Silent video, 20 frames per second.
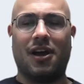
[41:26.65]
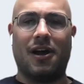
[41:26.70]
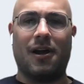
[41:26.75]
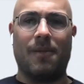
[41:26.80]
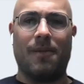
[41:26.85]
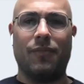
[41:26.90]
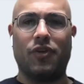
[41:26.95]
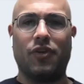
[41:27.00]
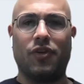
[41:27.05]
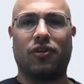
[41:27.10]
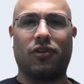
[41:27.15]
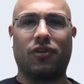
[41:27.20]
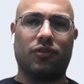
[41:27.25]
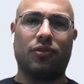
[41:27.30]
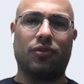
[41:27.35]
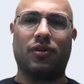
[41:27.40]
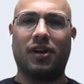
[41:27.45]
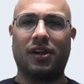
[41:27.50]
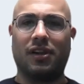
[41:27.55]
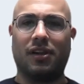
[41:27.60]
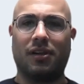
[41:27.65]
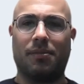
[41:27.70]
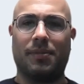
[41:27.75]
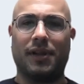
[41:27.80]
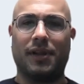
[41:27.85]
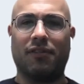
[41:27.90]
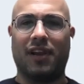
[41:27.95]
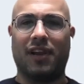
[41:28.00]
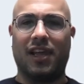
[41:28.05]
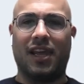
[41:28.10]
There's also a little
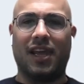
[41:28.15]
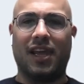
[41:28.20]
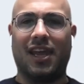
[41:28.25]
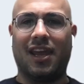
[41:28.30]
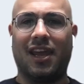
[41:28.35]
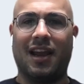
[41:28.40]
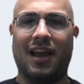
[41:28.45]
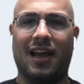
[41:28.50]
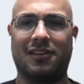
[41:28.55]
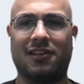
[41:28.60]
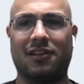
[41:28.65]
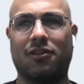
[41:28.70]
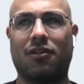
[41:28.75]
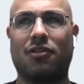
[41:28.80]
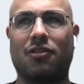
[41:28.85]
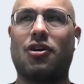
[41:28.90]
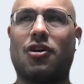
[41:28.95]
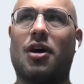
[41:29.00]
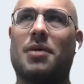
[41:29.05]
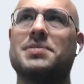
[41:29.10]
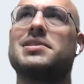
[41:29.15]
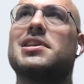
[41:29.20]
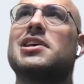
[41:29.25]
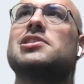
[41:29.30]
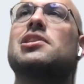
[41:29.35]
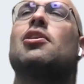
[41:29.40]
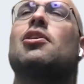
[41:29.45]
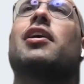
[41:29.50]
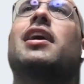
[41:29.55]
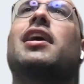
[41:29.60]
bit of a link here,
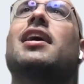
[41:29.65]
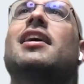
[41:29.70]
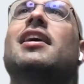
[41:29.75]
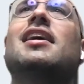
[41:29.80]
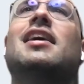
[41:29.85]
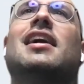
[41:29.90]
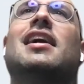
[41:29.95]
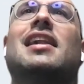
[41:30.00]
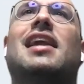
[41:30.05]
lightroom.com/logging.